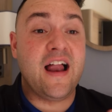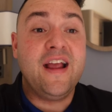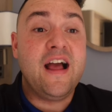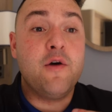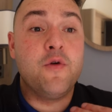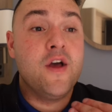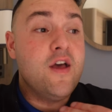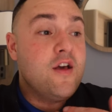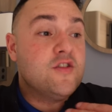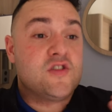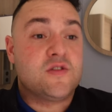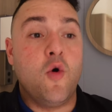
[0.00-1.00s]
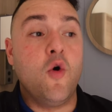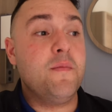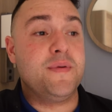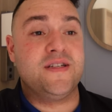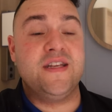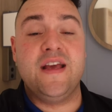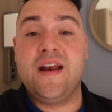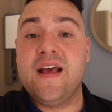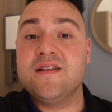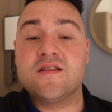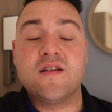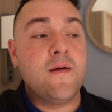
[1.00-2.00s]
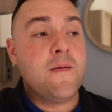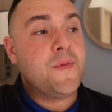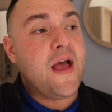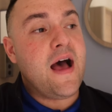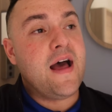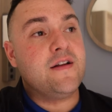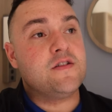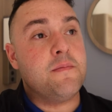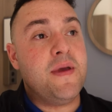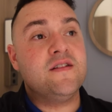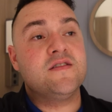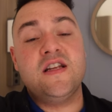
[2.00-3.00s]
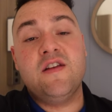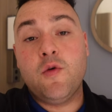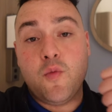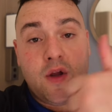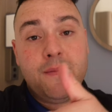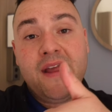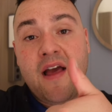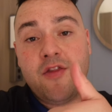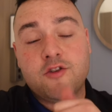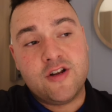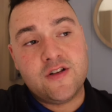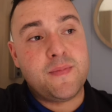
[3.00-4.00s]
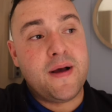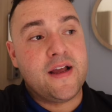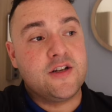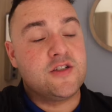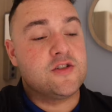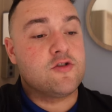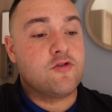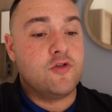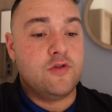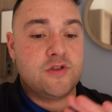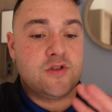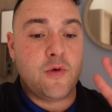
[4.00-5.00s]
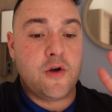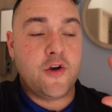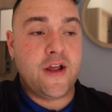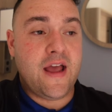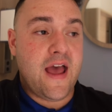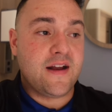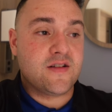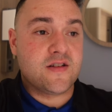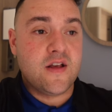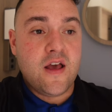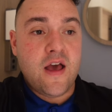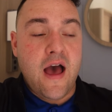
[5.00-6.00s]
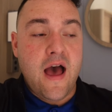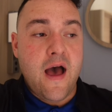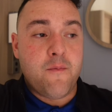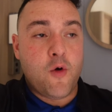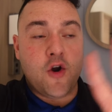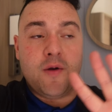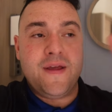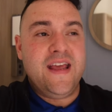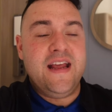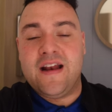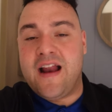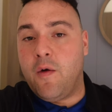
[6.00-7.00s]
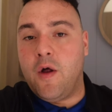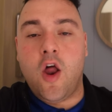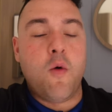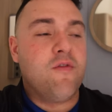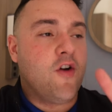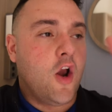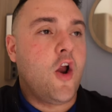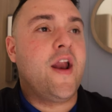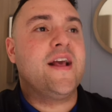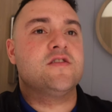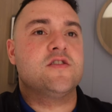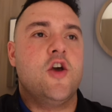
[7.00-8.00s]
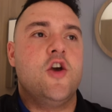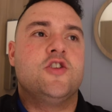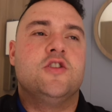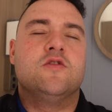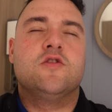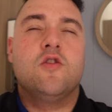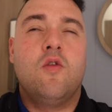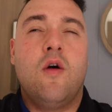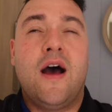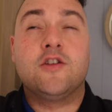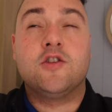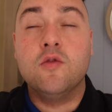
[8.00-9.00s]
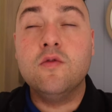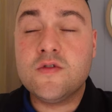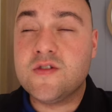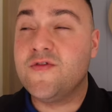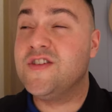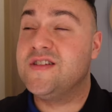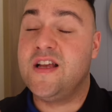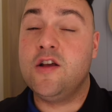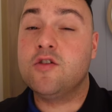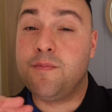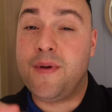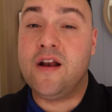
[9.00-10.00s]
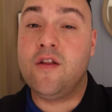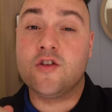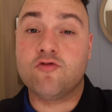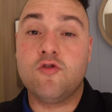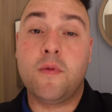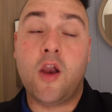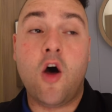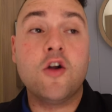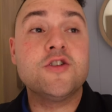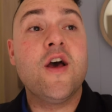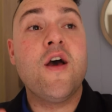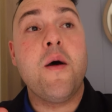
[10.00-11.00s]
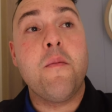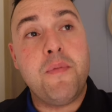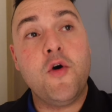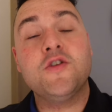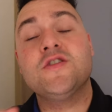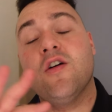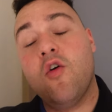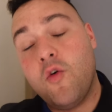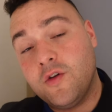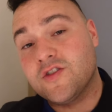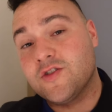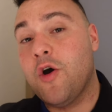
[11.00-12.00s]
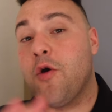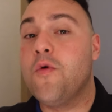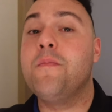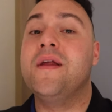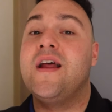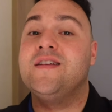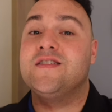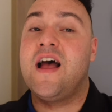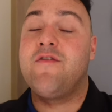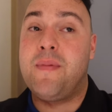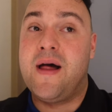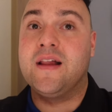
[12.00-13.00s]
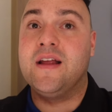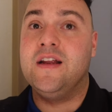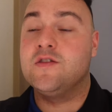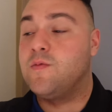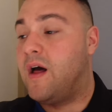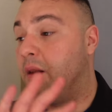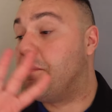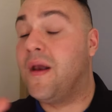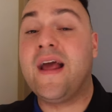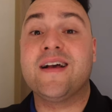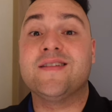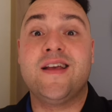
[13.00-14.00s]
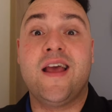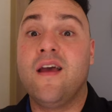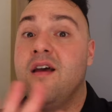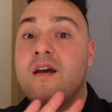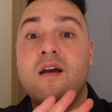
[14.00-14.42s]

how small and petite it is. And me and Stevie will be getting the drinks package this cruise. We're going to get, we're going to be eating out a lot. We've got a lot of excursions, so I don't foresee us being in this room a lot, but also it would be nice to have a balcony as well. But like I say,